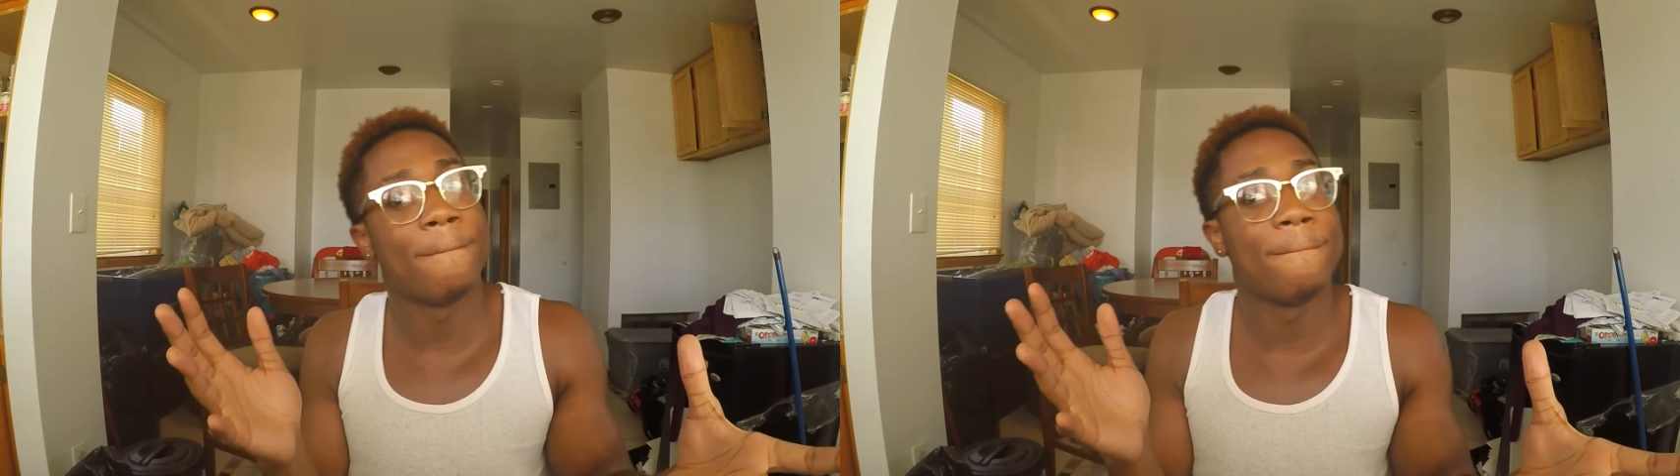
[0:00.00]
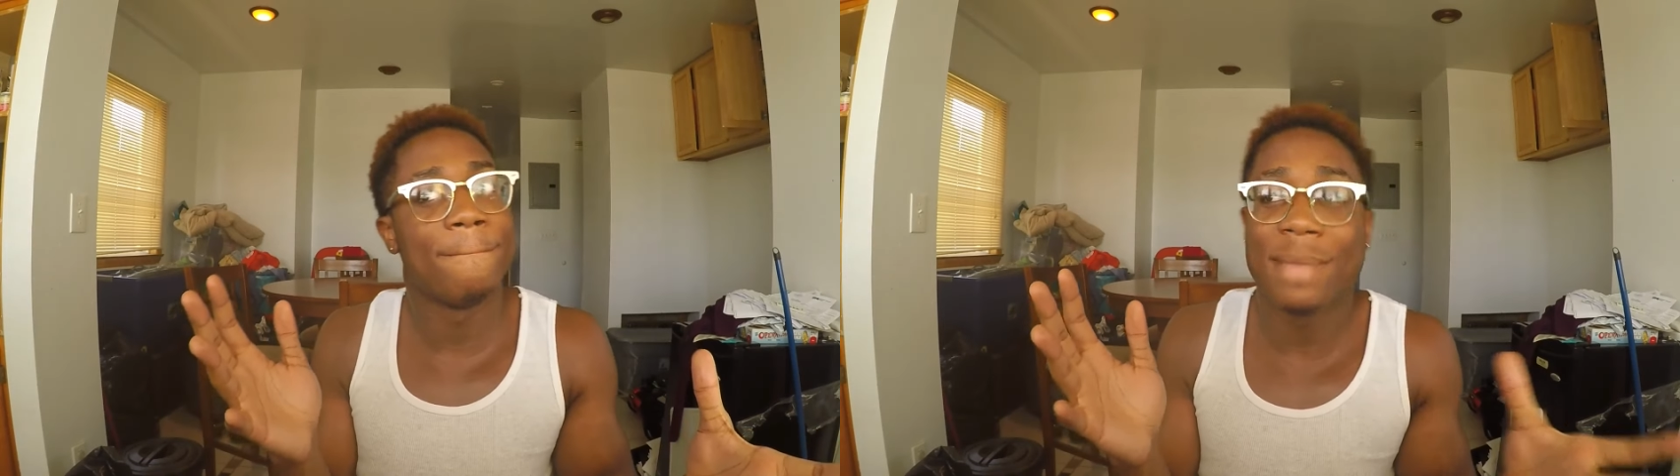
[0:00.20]

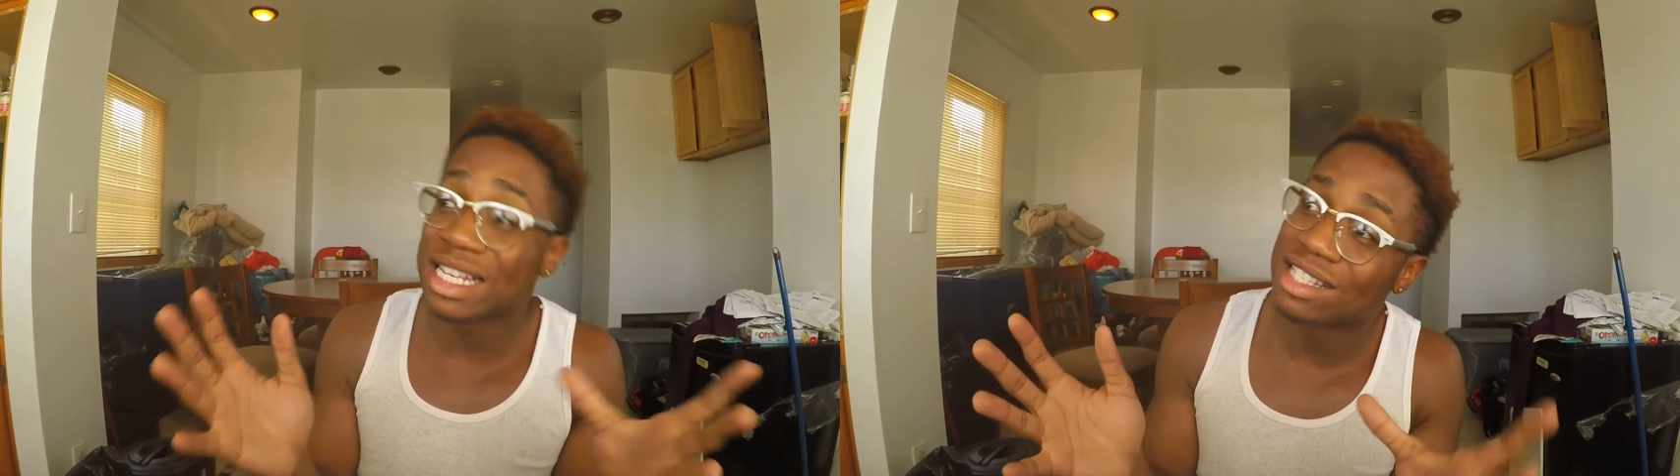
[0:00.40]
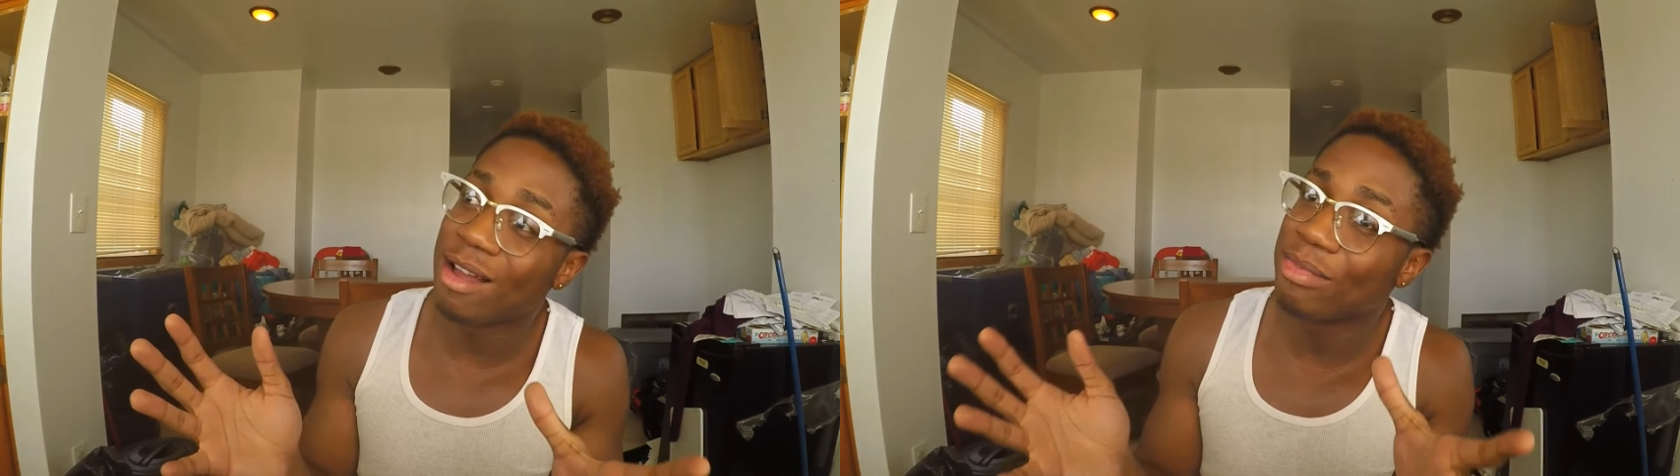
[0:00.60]

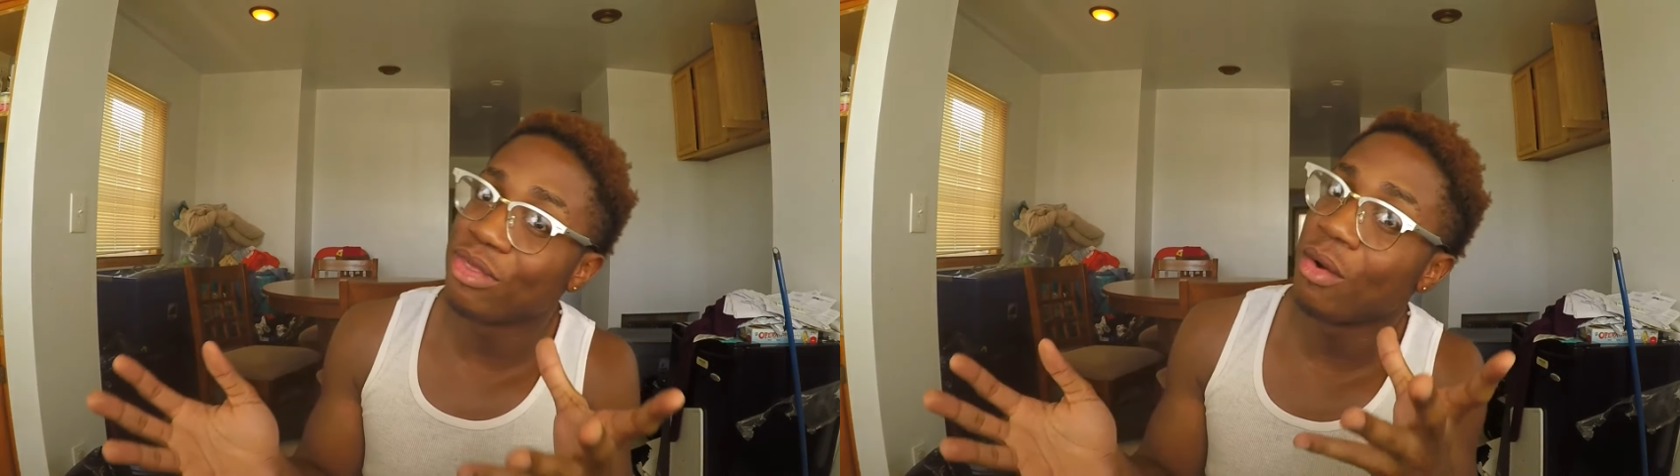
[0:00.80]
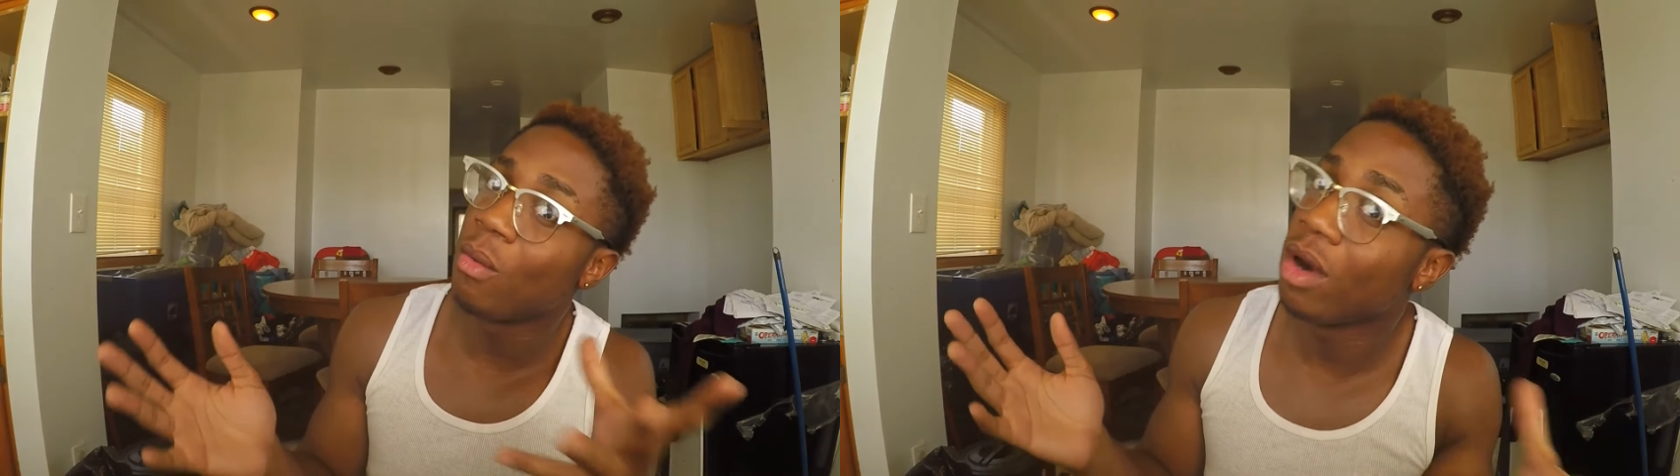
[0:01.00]
messed up
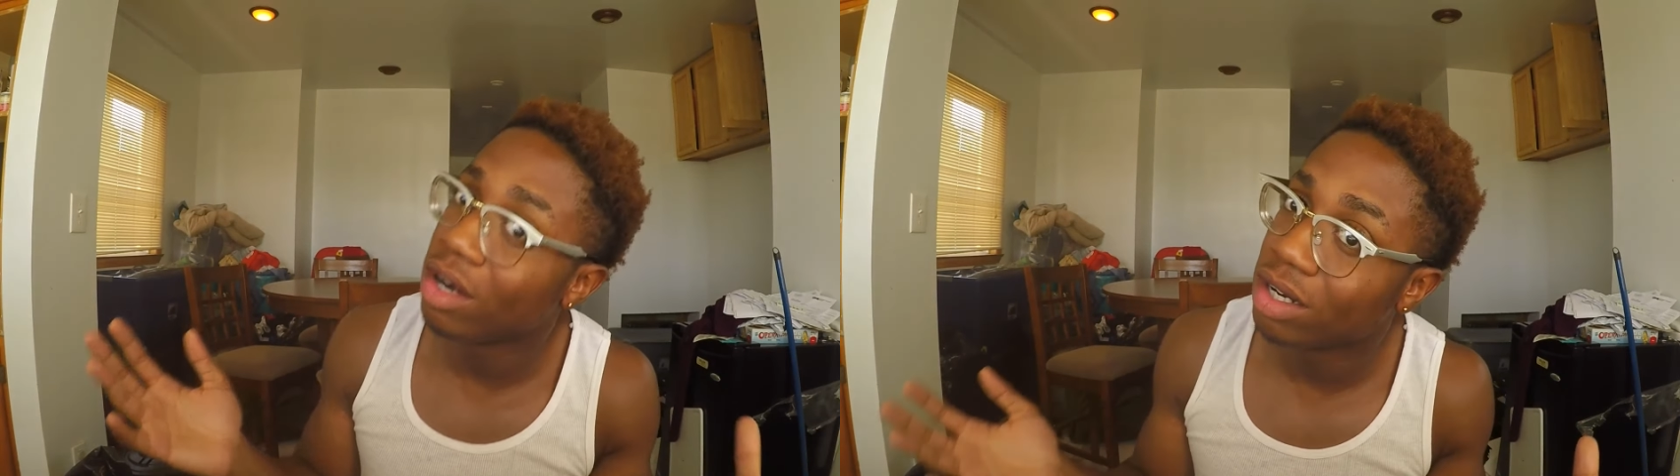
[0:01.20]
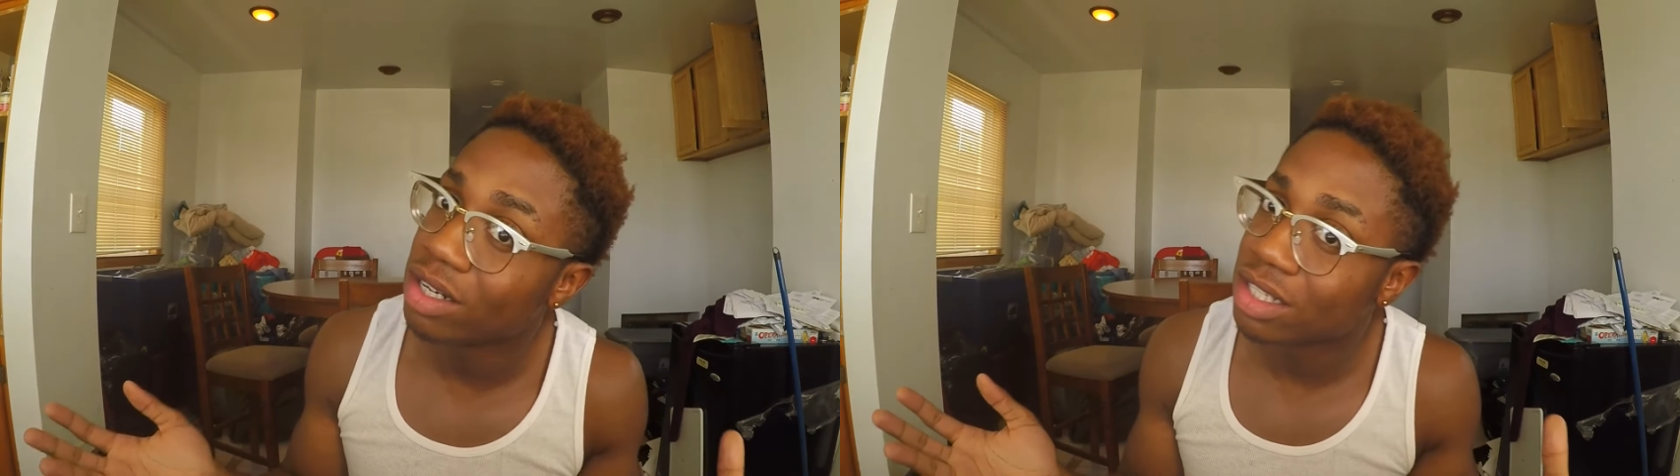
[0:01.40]
the
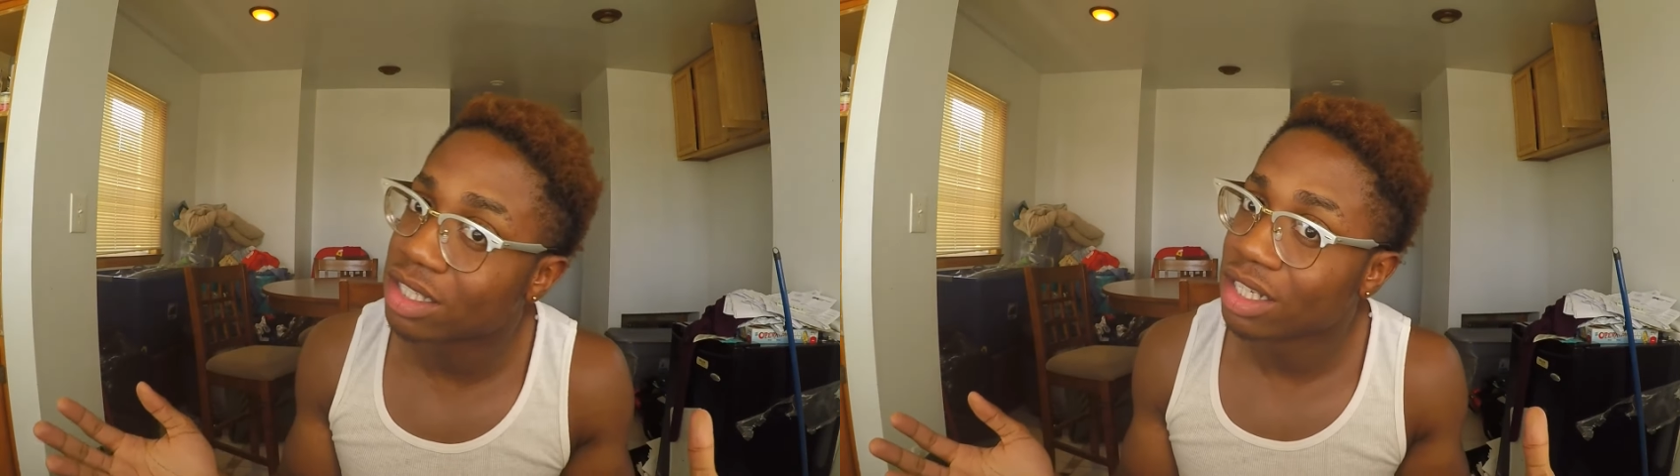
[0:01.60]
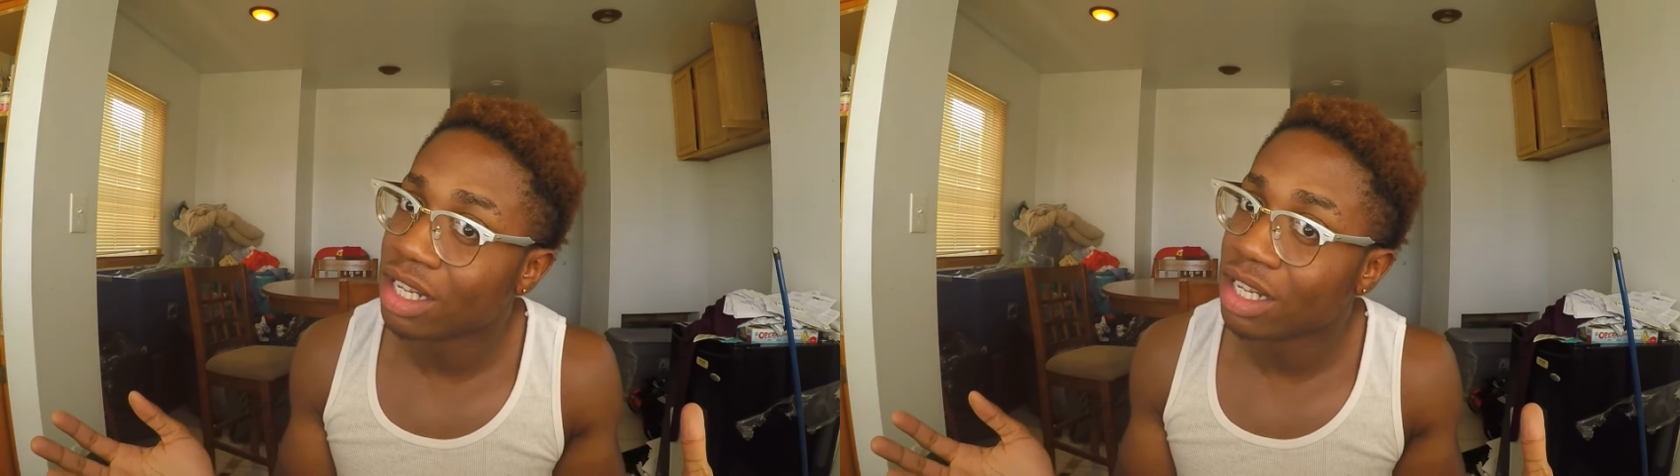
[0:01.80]
words.